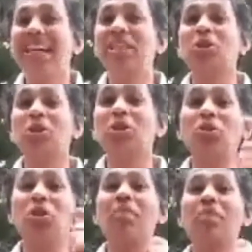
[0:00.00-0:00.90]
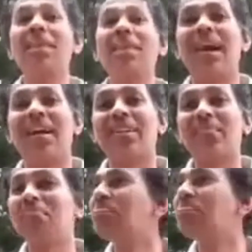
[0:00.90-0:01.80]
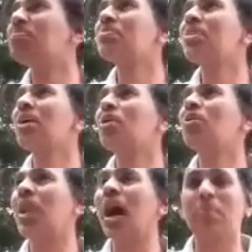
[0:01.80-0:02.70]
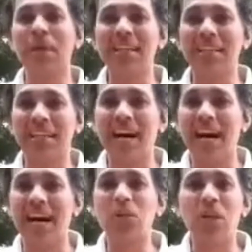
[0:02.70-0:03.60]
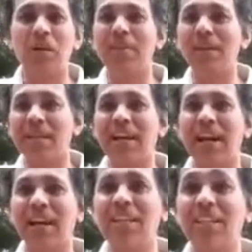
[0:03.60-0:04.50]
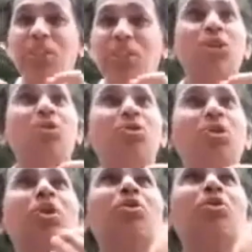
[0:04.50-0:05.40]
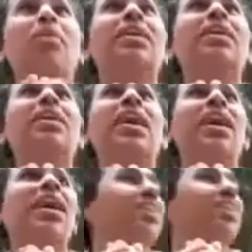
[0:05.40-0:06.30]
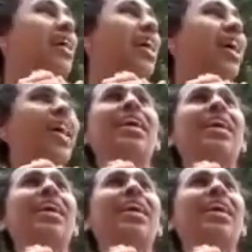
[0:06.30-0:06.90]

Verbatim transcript: This is Ghulam Ali Khan. Ghulam Ali Khan, Ghulam Ali Khan, listen to the story. Ghulam Ali Khan said,